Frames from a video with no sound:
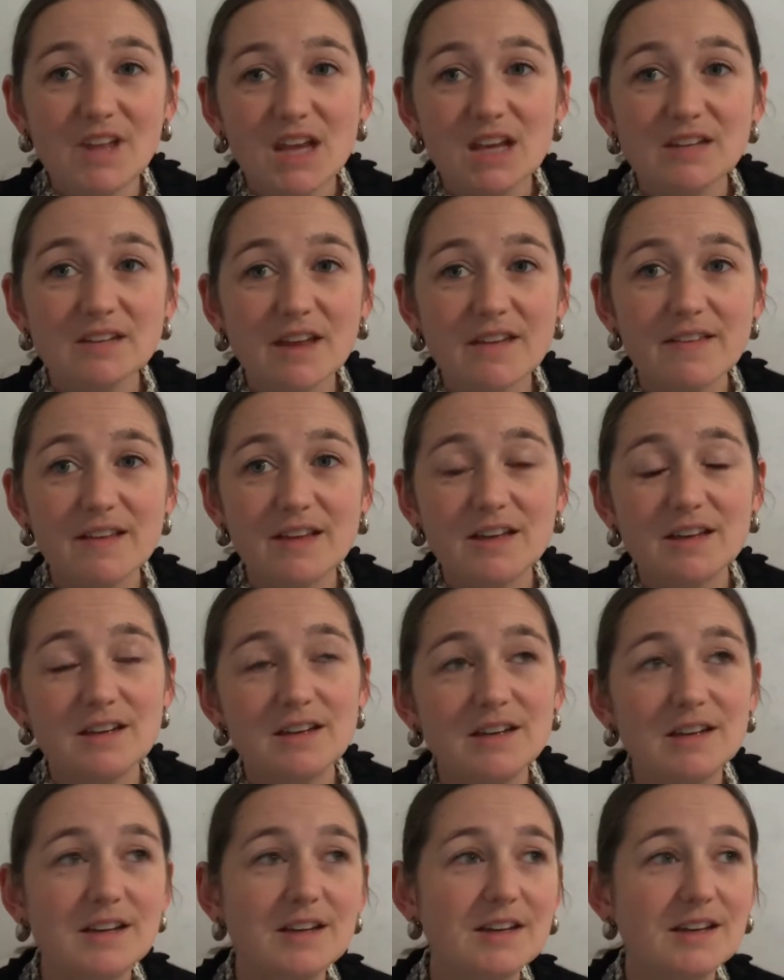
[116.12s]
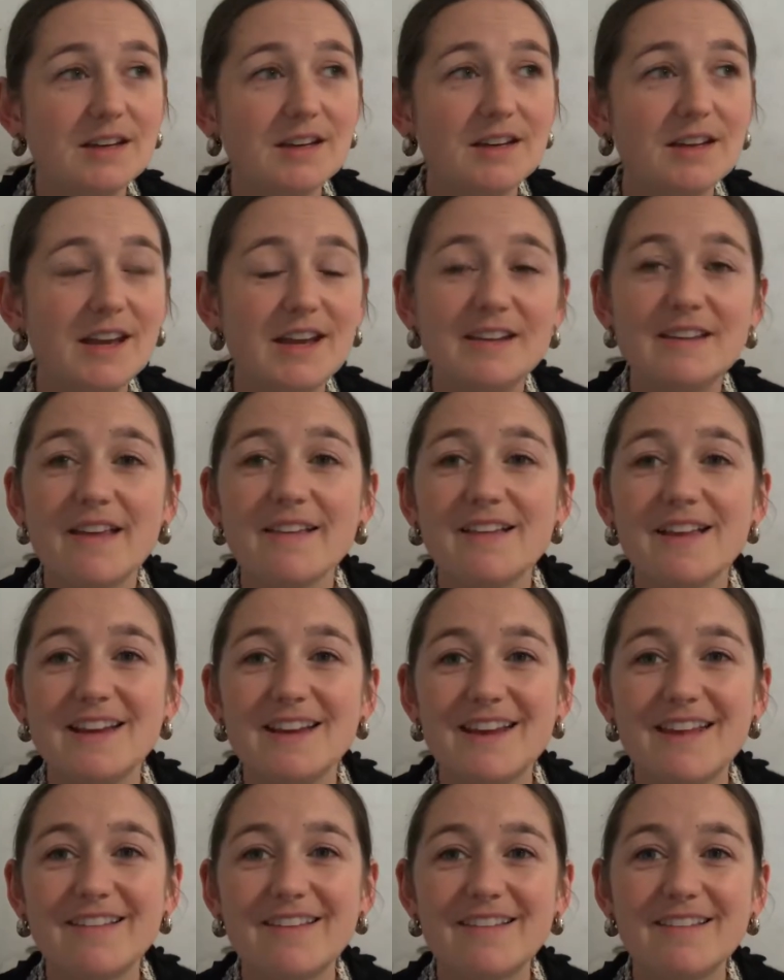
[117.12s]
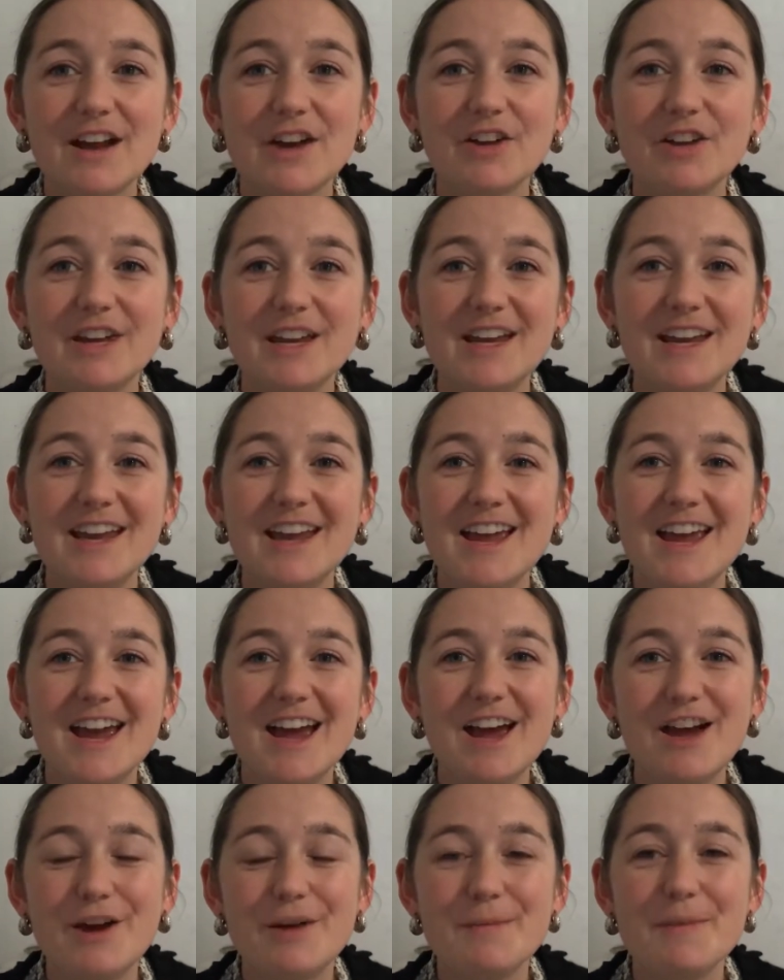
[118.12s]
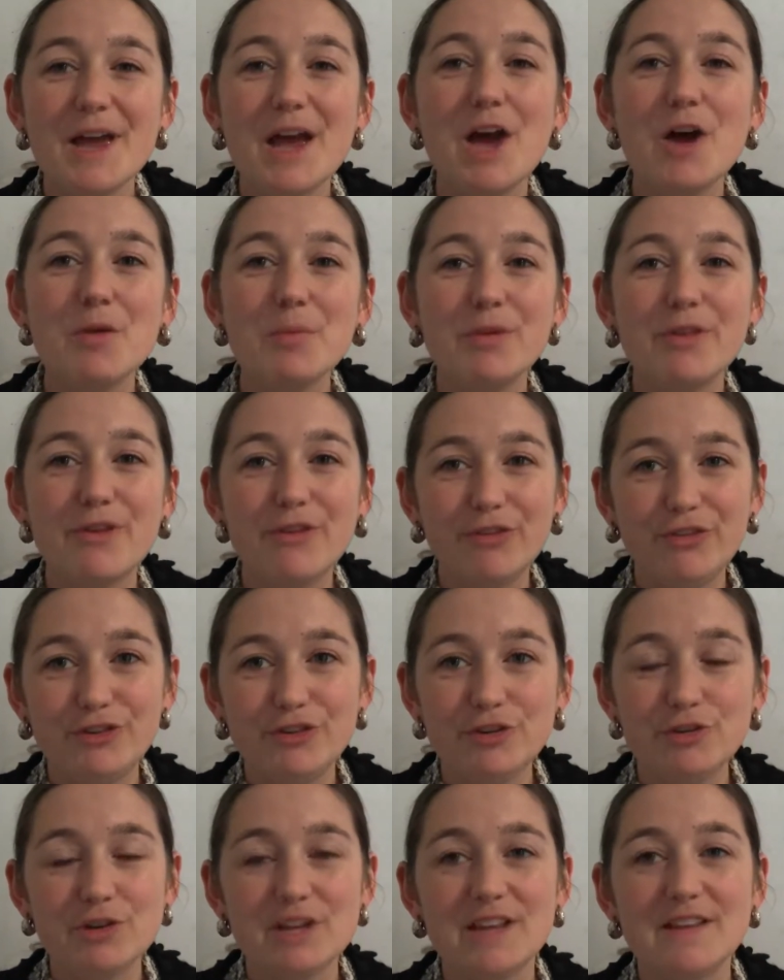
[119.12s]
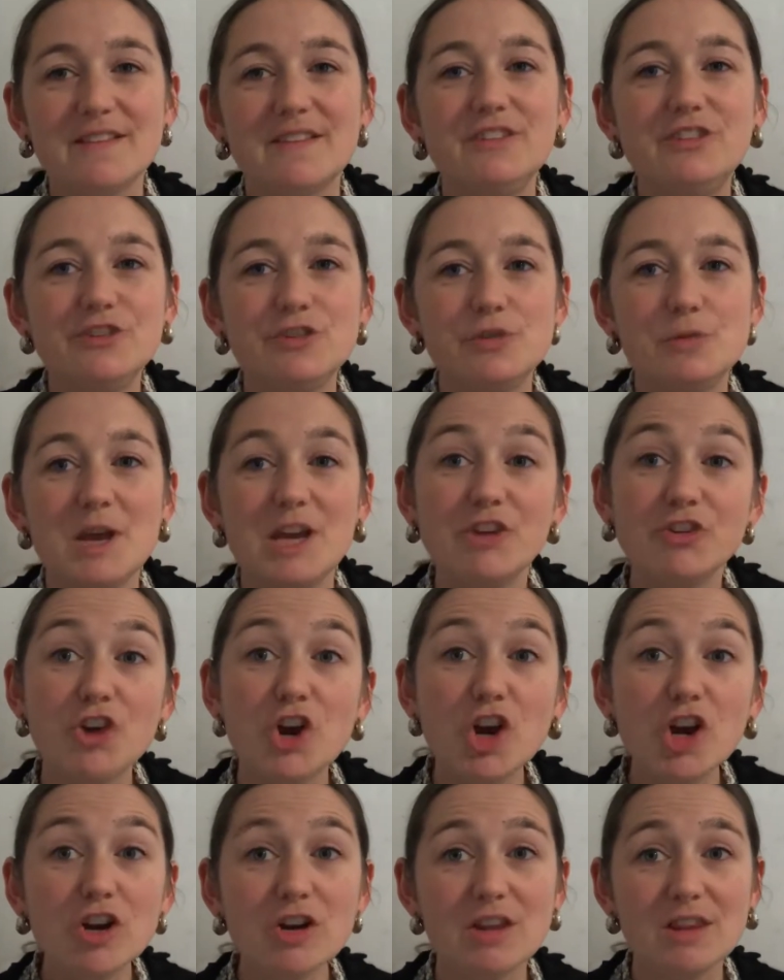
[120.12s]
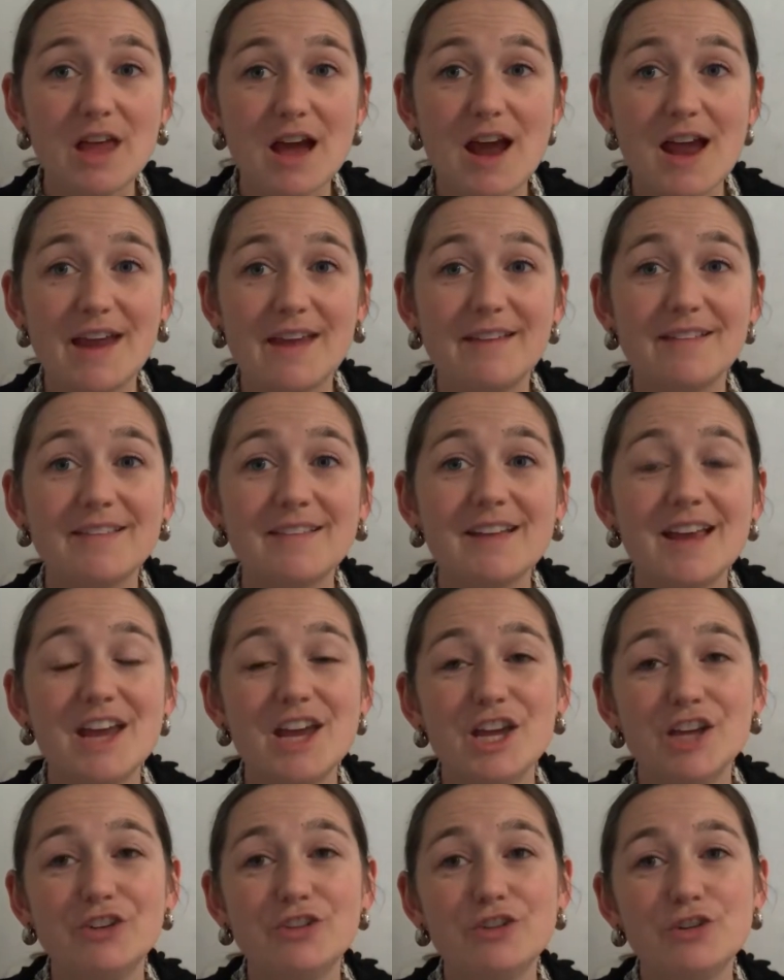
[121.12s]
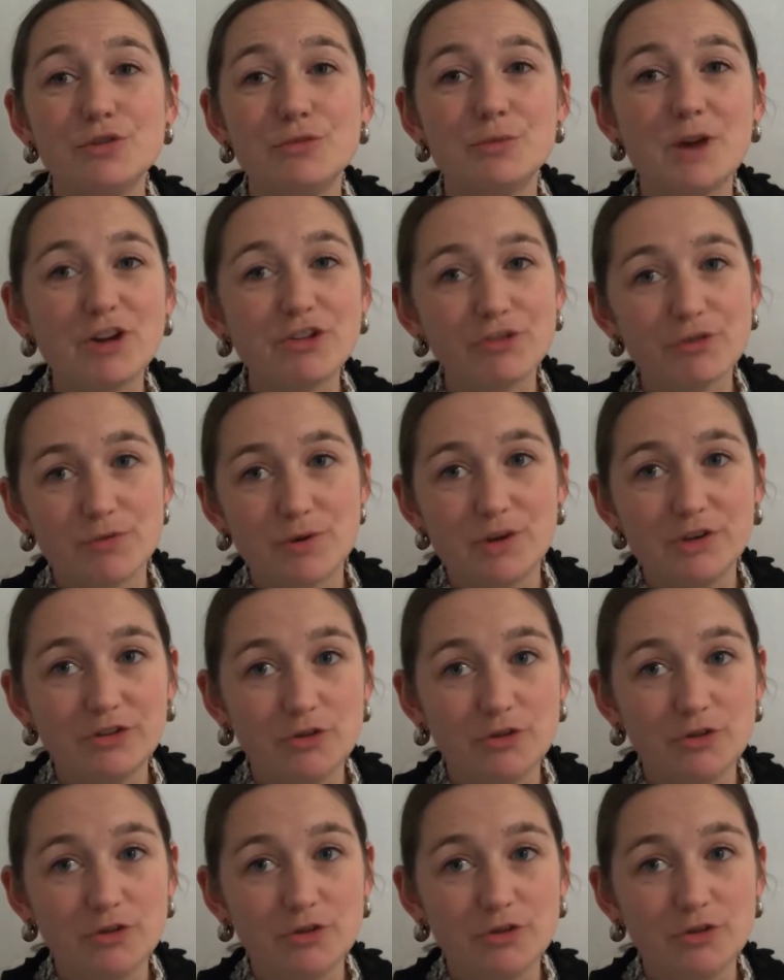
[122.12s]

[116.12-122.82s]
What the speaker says: It doesn't necessarily help the students to internalize to rush through it